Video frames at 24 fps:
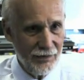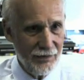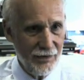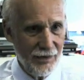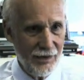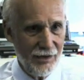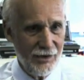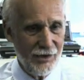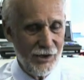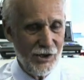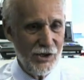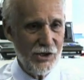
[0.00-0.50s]

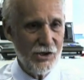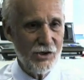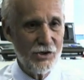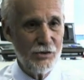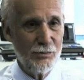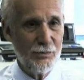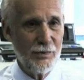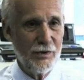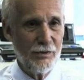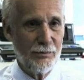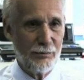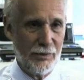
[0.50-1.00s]
it needed to
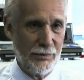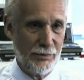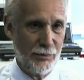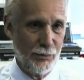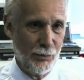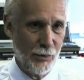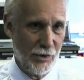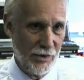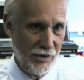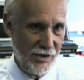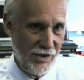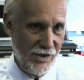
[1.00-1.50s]
be a proper
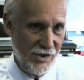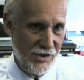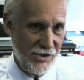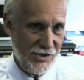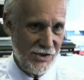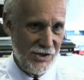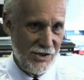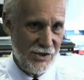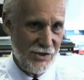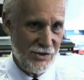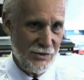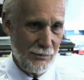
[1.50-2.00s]
working
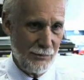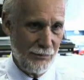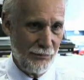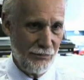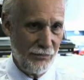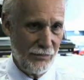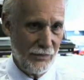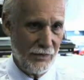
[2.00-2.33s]
system.